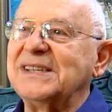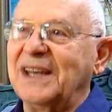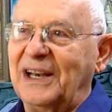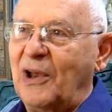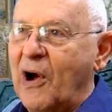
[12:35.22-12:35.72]

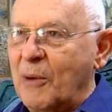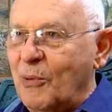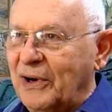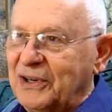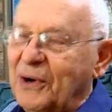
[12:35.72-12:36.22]
alarm
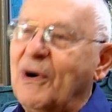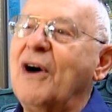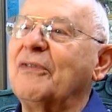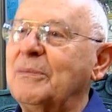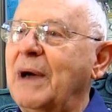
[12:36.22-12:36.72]
would go
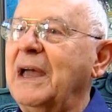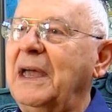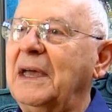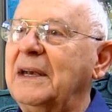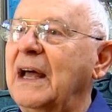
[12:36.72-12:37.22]
off in my
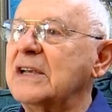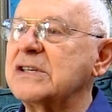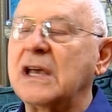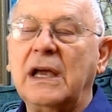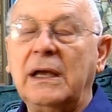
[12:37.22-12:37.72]
head, and I'd
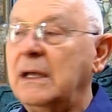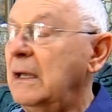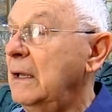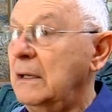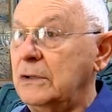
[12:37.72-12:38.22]
say,
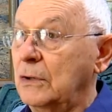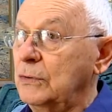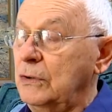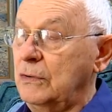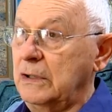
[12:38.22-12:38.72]
don't
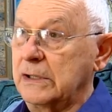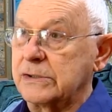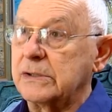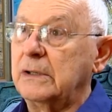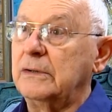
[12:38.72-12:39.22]
do this.